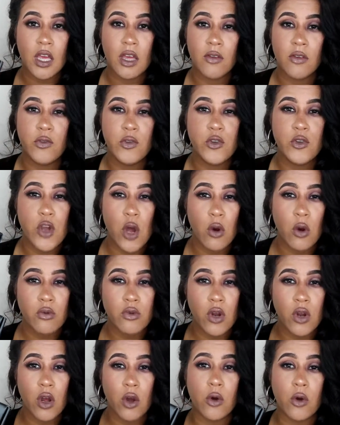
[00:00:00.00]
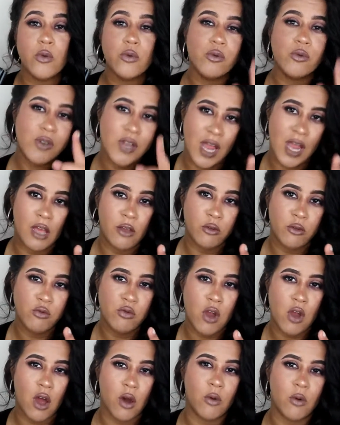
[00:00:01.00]
If you don't know, now
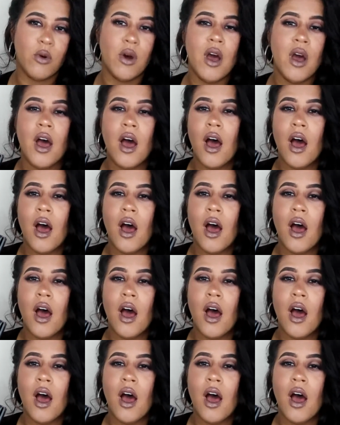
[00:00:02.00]
you know.